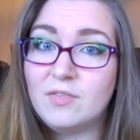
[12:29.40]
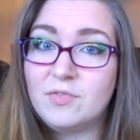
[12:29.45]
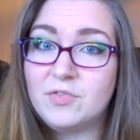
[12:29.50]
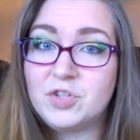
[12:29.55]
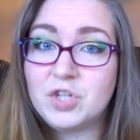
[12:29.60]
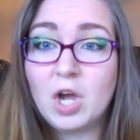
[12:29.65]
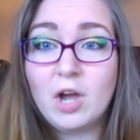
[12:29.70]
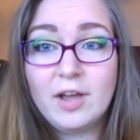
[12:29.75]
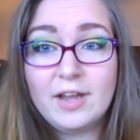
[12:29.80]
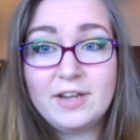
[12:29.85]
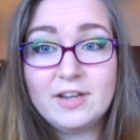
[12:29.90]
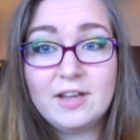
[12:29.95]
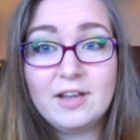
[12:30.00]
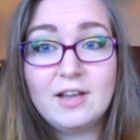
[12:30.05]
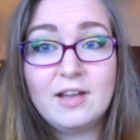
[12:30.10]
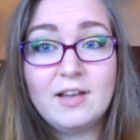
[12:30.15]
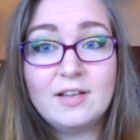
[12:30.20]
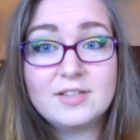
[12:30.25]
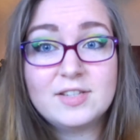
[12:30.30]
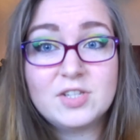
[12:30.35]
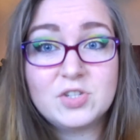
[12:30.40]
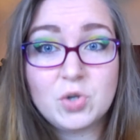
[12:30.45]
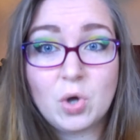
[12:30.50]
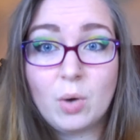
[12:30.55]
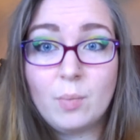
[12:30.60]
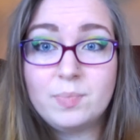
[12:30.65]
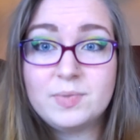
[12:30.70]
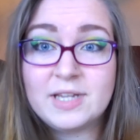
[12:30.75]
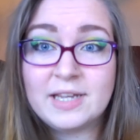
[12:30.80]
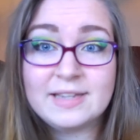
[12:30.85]
China
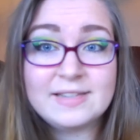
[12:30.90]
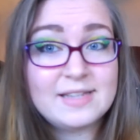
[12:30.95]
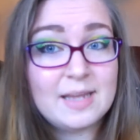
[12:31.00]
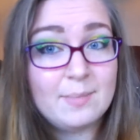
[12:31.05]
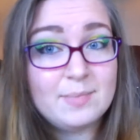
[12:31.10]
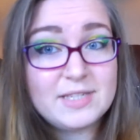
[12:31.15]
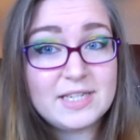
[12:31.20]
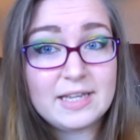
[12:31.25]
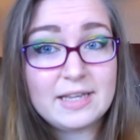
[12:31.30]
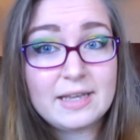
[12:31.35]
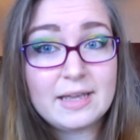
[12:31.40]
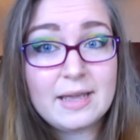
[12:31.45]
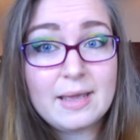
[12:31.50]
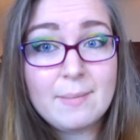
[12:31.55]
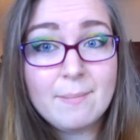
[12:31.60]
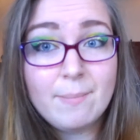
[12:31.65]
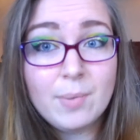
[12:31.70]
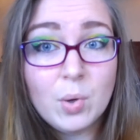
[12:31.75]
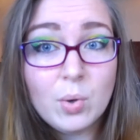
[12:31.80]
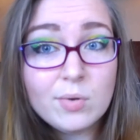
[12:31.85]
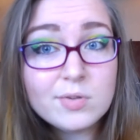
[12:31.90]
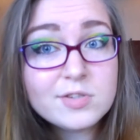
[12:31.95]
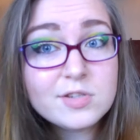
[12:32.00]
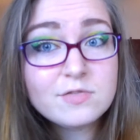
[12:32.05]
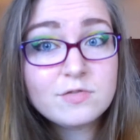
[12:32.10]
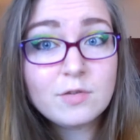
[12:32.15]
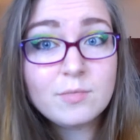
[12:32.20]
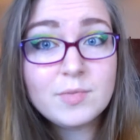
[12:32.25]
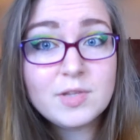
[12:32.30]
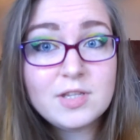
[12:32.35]
stopped accepting imports
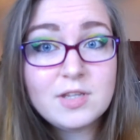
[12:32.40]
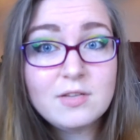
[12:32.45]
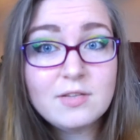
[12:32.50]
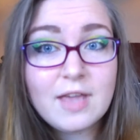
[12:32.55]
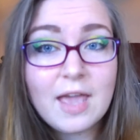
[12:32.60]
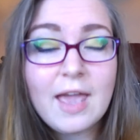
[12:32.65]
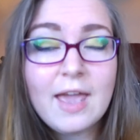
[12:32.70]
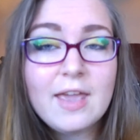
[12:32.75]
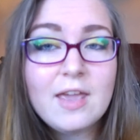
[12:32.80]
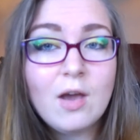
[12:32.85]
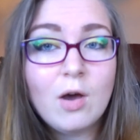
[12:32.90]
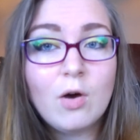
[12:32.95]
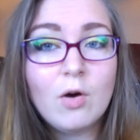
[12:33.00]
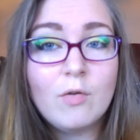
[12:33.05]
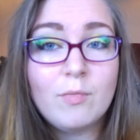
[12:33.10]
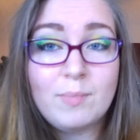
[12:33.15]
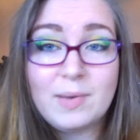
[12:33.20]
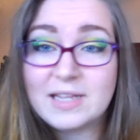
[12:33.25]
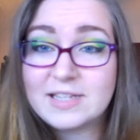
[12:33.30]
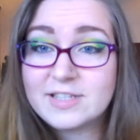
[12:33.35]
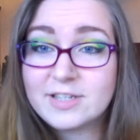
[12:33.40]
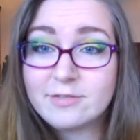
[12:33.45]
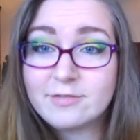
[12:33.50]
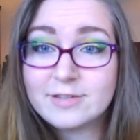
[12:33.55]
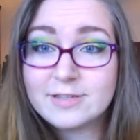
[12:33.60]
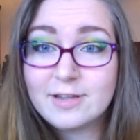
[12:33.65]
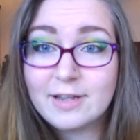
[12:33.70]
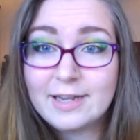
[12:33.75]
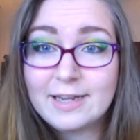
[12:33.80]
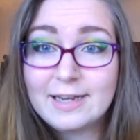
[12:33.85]
from the UK of plastic
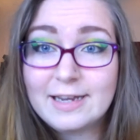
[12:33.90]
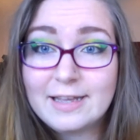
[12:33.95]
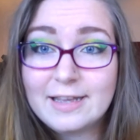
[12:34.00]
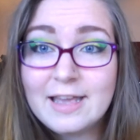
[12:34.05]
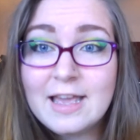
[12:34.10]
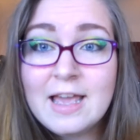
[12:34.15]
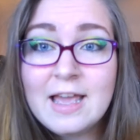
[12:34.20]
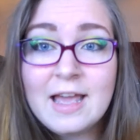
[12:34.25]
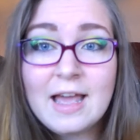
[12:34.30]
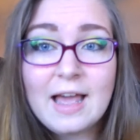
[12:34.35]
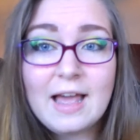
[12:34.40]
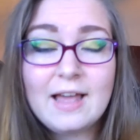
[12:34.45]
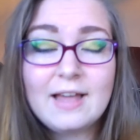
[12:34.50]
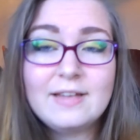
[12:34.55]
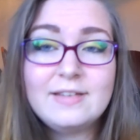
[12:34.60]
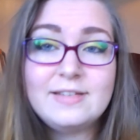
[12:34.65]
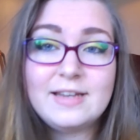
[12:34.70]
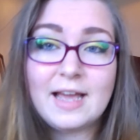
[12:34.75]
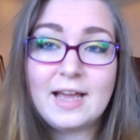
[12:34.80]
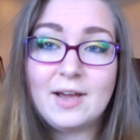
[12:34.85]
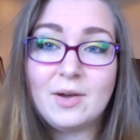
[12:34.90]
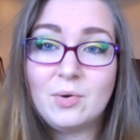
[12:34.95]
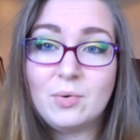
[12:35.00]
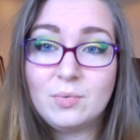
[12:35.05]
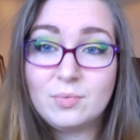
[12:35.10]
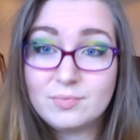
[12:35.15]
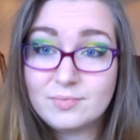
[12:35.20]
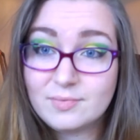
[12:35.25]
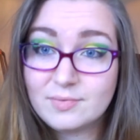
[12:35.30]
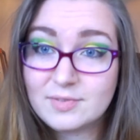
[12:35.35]
recycling, and
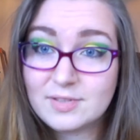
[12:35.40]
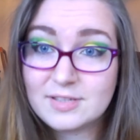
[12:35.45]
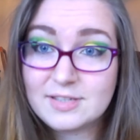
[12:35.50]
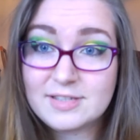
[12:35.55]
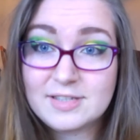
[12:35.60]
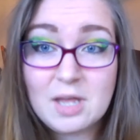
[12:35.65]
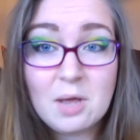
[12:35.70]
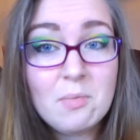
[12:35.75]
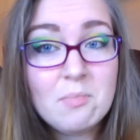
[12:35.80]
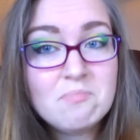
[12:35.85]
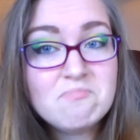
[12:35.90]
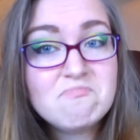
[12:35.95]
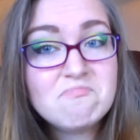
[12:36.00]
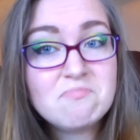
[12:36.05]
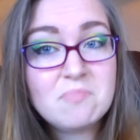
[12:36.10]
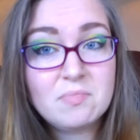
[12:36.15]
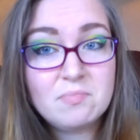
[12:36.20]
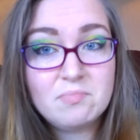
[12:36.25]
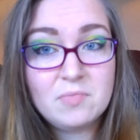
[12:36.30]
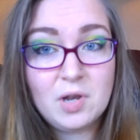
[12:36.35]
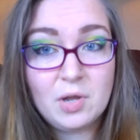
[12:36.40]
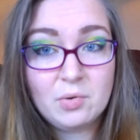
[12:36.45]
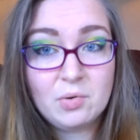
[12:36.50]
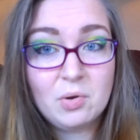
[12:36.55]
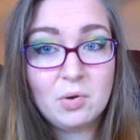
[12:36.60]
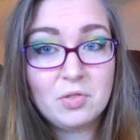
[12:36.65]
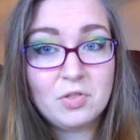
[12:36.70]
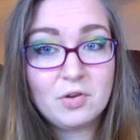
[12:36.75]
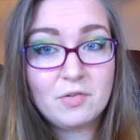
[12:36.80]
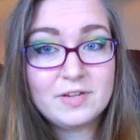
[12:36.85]
now some
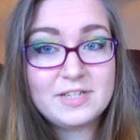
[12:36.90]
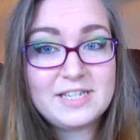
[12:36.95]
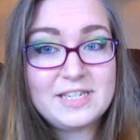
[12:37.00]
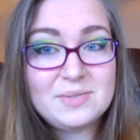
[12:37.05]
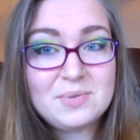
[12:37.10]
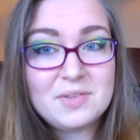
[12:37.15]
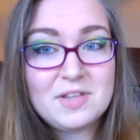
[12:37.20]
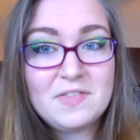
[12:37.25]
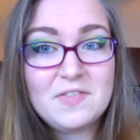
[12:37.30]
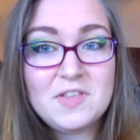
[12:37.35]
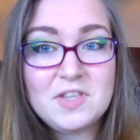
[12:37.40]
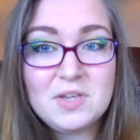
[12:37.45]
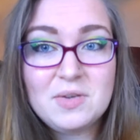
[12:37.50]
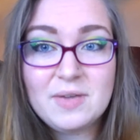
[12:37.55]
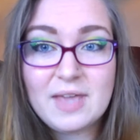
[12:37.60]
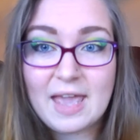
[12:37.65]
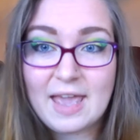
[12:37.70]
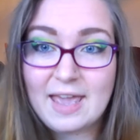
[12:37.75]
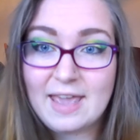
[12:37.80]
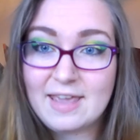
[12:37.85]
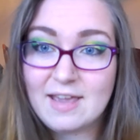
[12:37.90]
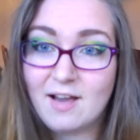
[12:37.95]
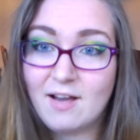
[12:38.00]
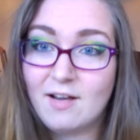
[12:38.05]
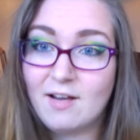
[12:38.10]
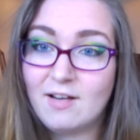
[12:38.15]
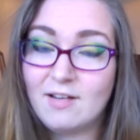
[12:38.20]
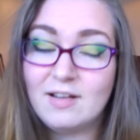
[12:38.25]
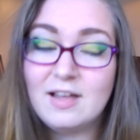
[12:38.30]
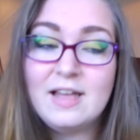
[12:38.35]
local authorities within the UK
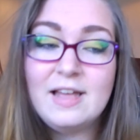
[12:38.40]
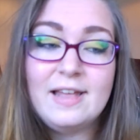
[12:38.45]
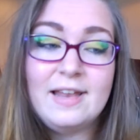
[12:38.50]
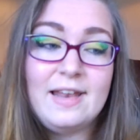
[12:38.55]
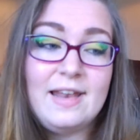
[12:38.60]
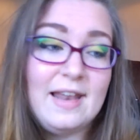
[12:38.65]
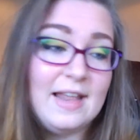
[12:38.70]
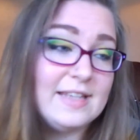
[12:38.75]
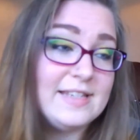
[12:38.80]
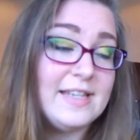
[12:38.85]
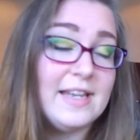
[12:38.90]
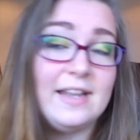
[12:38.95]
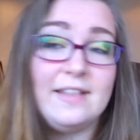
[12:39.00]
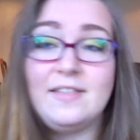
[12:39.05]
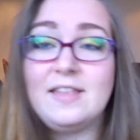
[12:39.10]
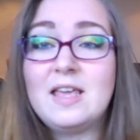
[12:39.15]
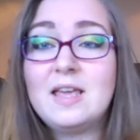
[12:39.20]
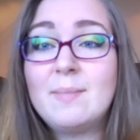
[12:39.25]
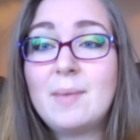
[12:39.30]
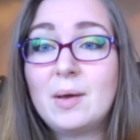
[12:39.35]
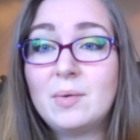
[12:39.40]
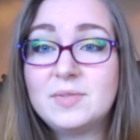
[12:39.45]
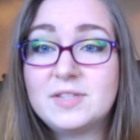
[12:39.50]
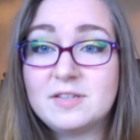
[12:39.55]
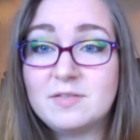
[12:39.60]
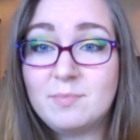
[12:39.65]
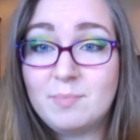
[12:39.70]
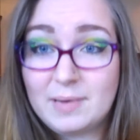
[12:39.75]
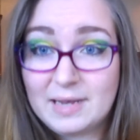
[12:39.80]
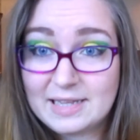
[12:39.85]
are lessening the
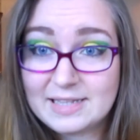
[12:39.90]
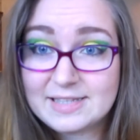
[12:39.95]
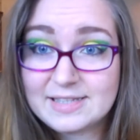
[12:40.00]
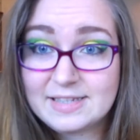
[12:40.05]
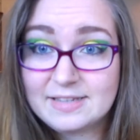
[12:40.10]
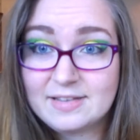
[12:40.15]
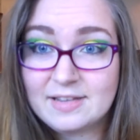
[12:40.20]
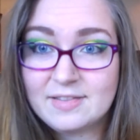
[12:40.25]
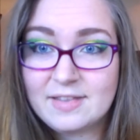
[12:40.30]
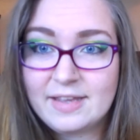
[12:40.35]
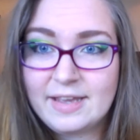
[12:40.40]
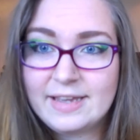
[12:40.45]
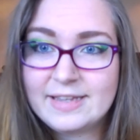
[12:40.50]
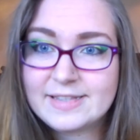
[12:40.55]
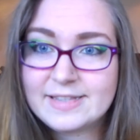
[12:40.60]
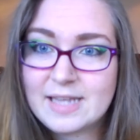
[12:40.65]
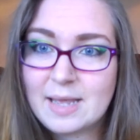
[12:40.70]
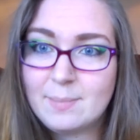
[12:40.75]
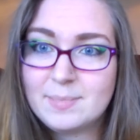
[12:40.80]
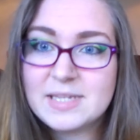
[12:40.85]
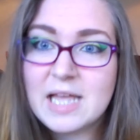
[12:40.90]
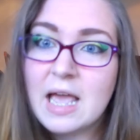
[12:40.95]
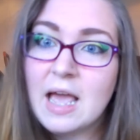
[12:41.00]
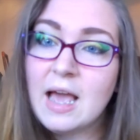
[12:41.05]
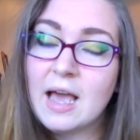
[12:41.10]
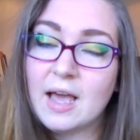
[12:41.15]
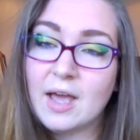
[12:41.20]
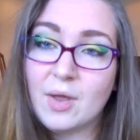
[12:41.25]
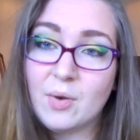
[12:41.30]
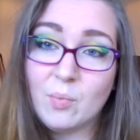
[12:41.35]
amount of plastic that they accept,
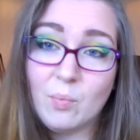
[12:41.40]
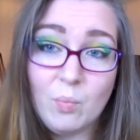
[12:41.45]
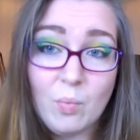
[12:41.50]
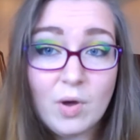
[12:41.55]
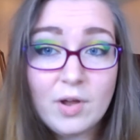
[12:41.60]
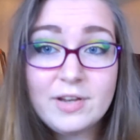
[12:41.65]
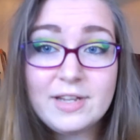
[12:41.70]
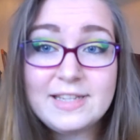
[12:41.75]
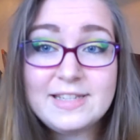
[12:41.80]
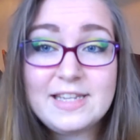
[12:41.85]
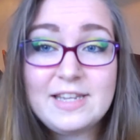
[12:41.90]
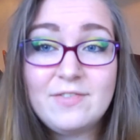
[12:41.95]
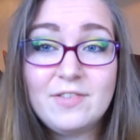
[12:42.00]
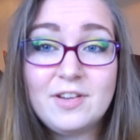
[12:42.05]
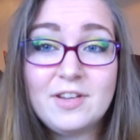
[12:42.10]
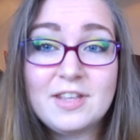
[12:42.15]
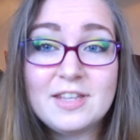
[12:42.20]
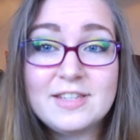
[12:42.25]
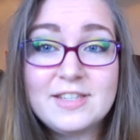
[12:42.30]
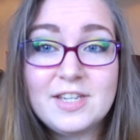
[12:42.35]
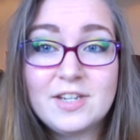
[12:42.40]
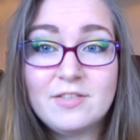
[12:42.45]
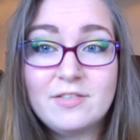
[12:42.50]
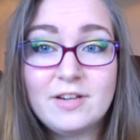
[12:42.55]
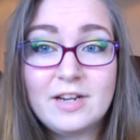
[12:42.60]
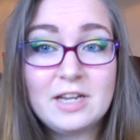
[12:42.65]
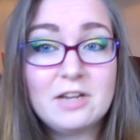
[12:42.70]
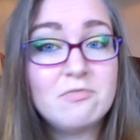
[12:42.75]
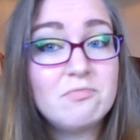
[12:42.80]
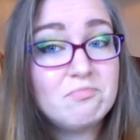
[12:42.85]
and one is even
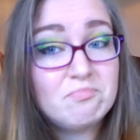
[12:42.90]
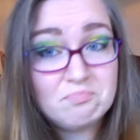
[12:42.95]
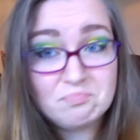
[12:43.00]
considering